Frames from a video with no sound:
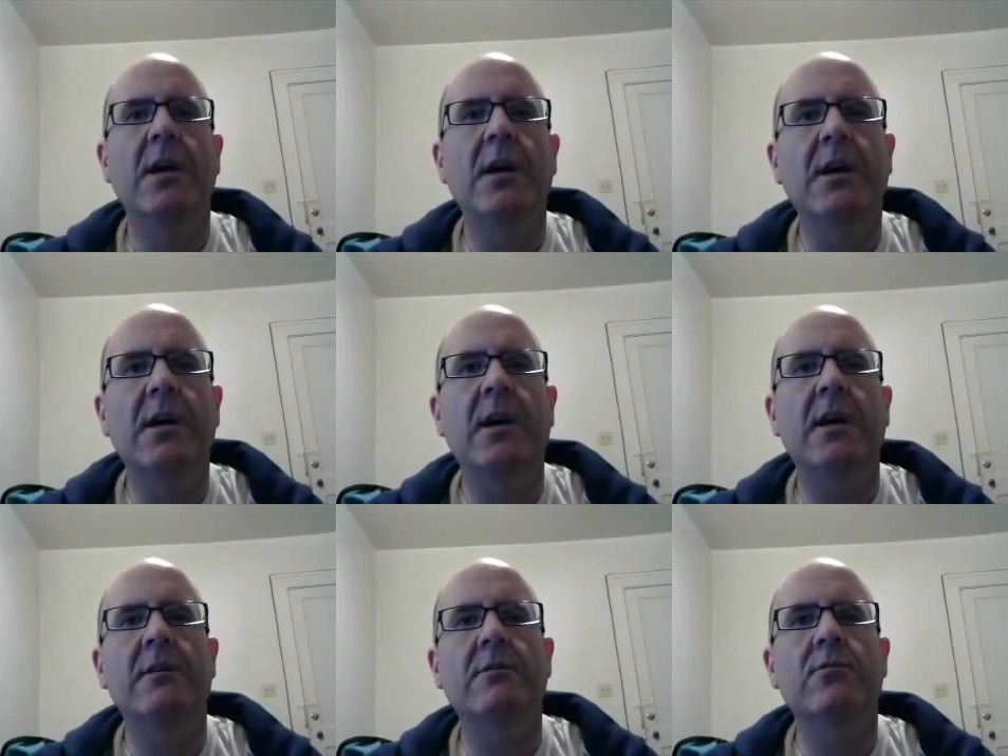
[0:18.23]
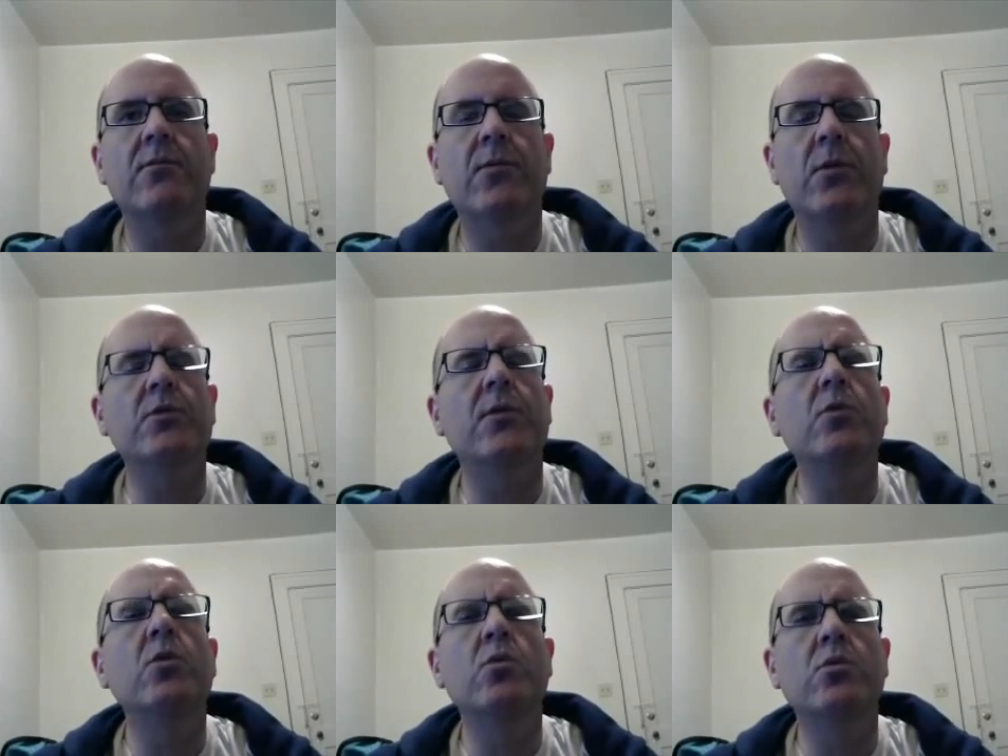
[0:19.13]
For those of you
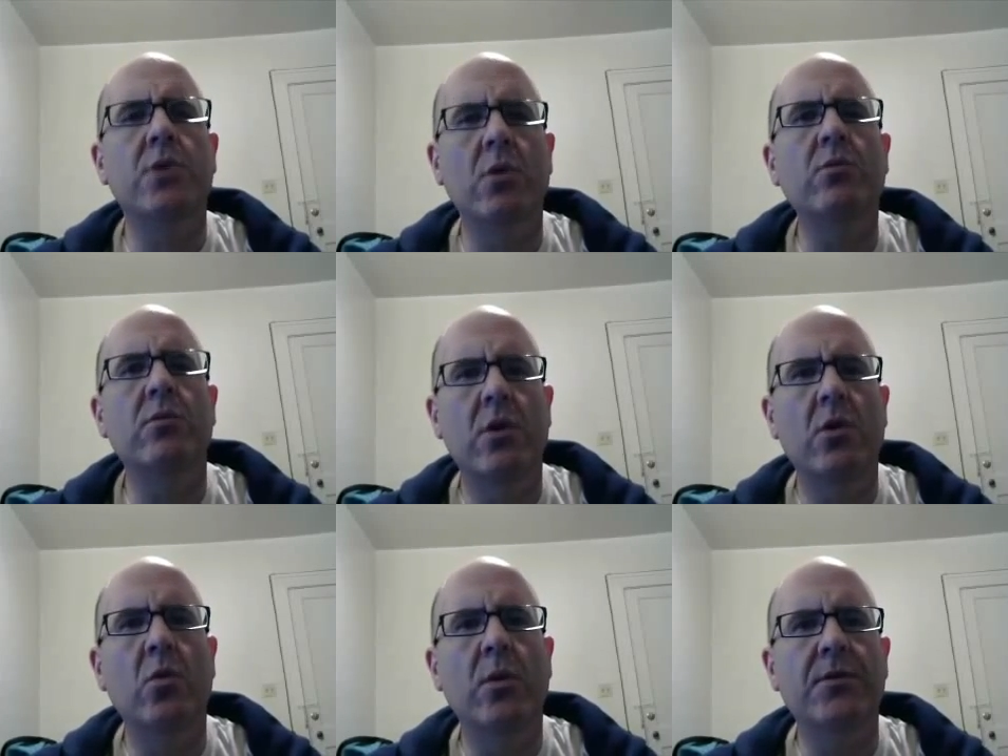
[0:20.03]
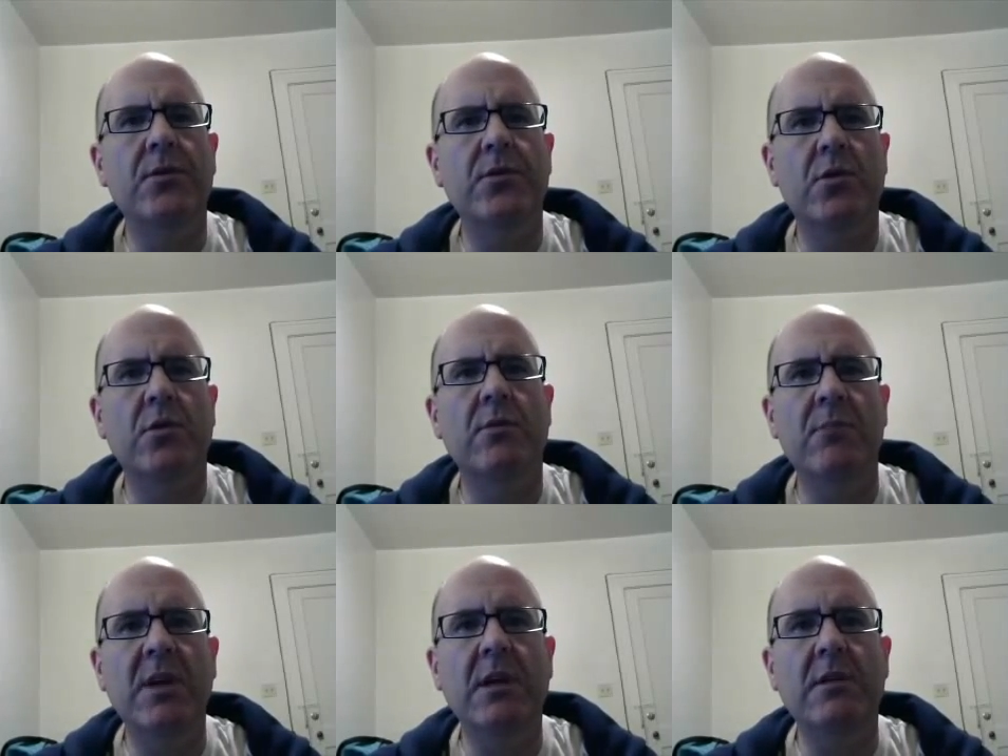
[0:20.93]
who don't know what the term
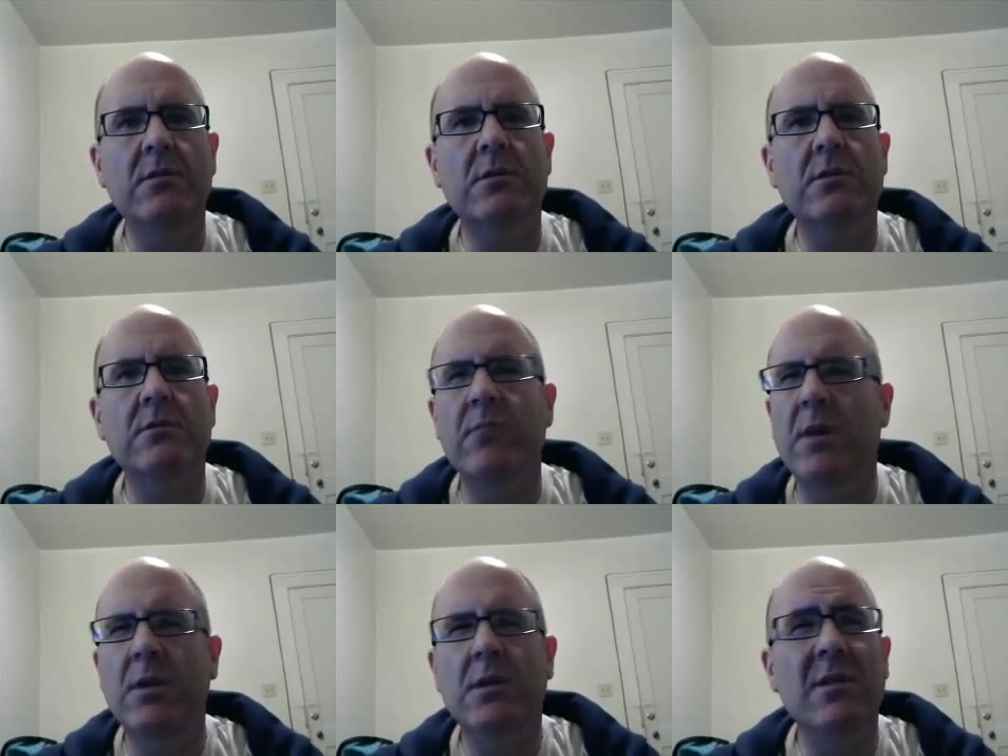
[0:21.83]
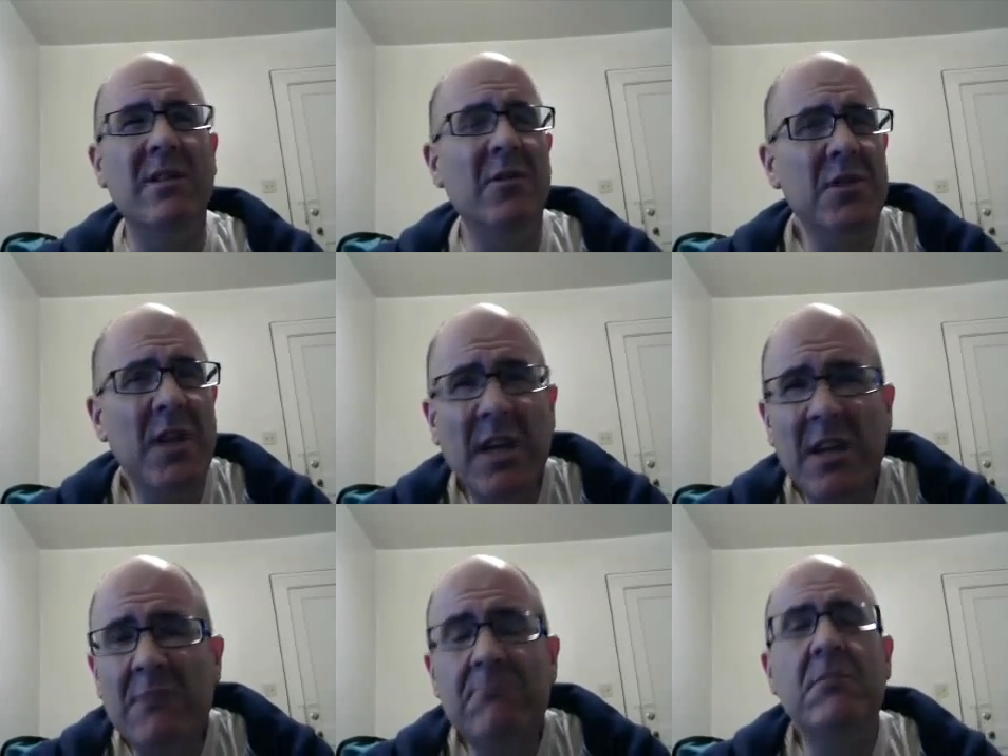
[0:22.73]
means, maybe it's a little
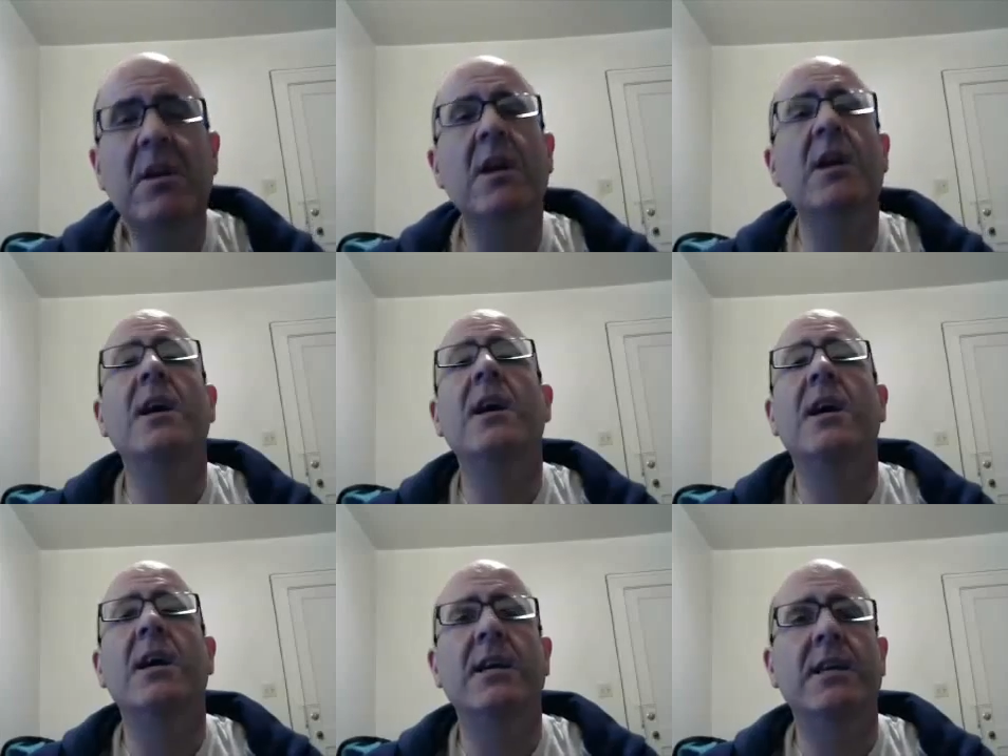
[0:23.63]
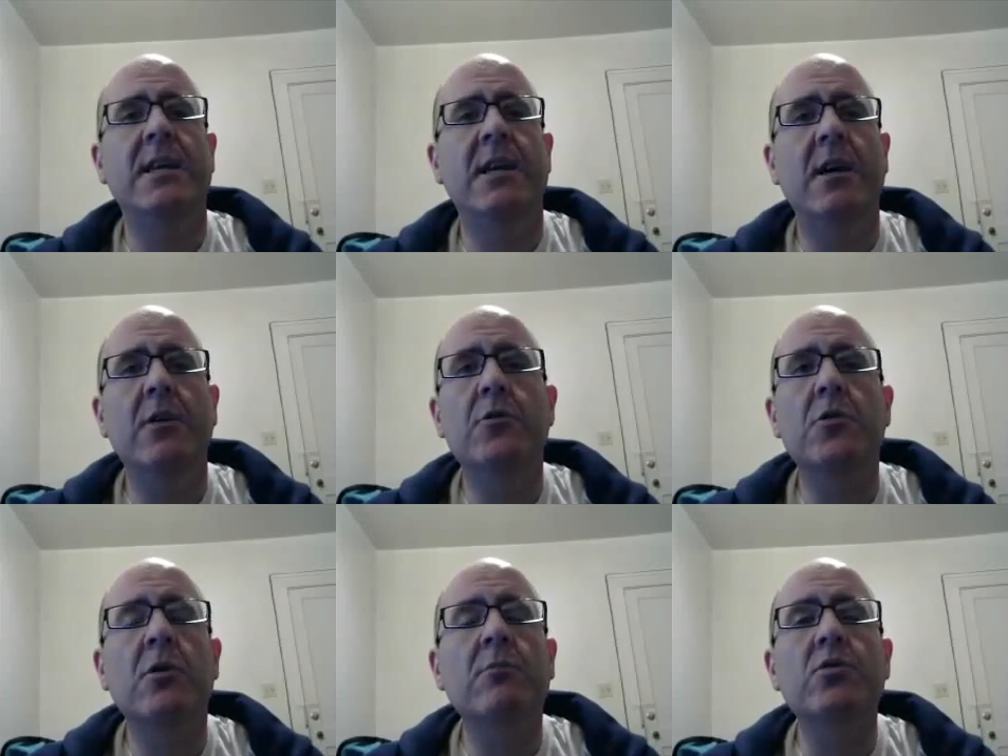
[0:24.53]
dated. Other
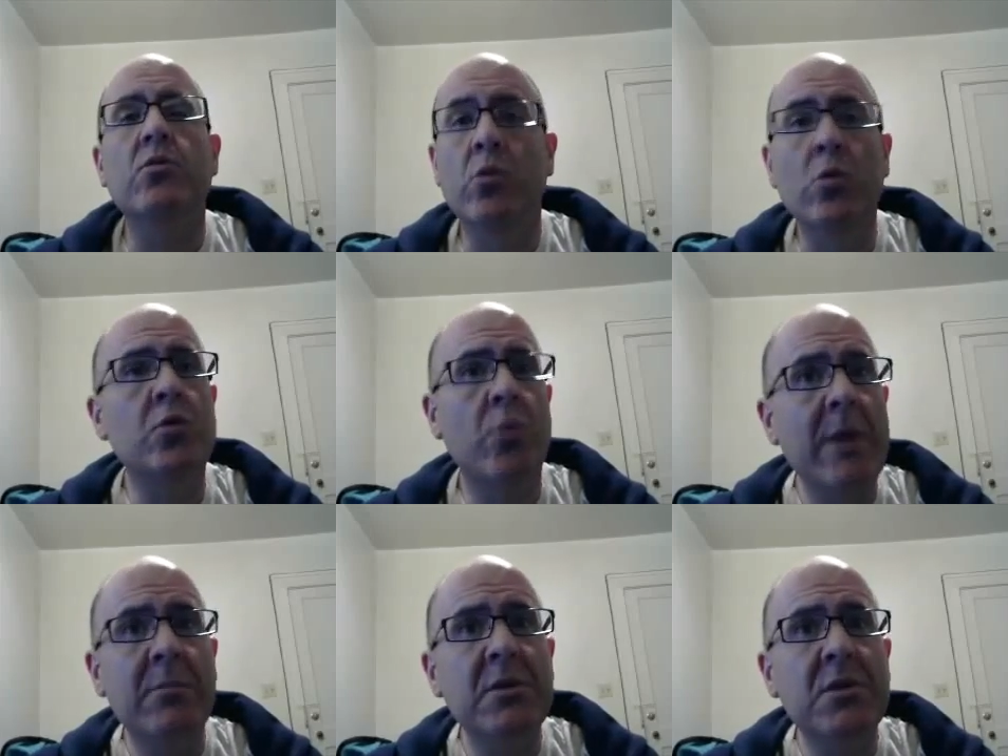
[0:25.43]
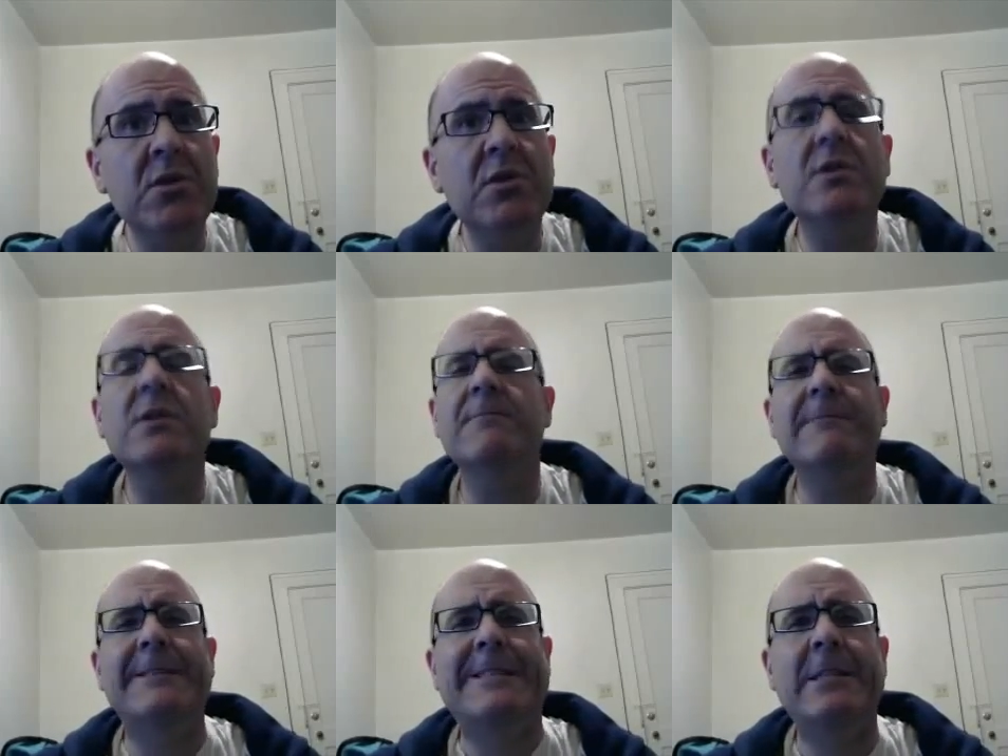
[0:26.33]
terms: rules rapists,
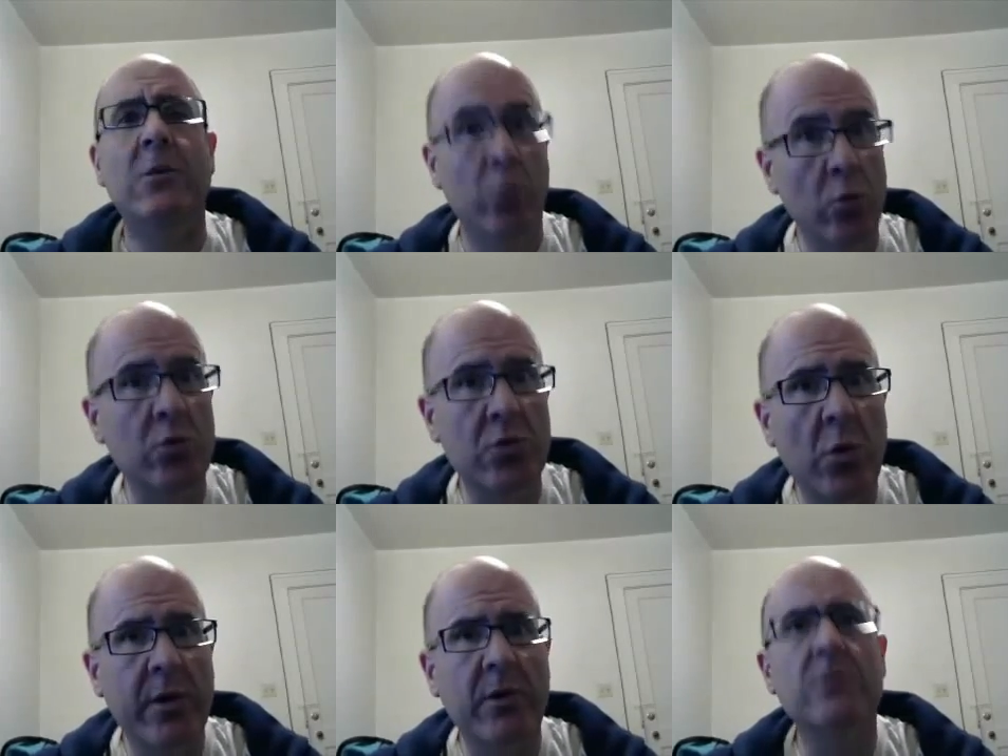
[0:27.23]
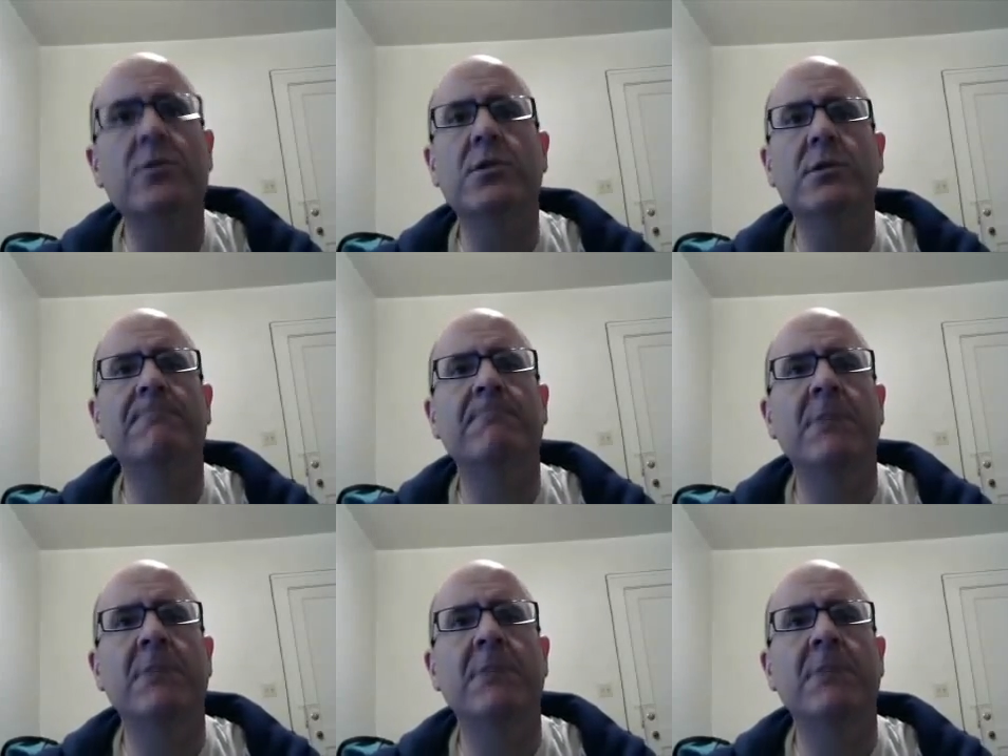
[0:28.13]
rules lawyers,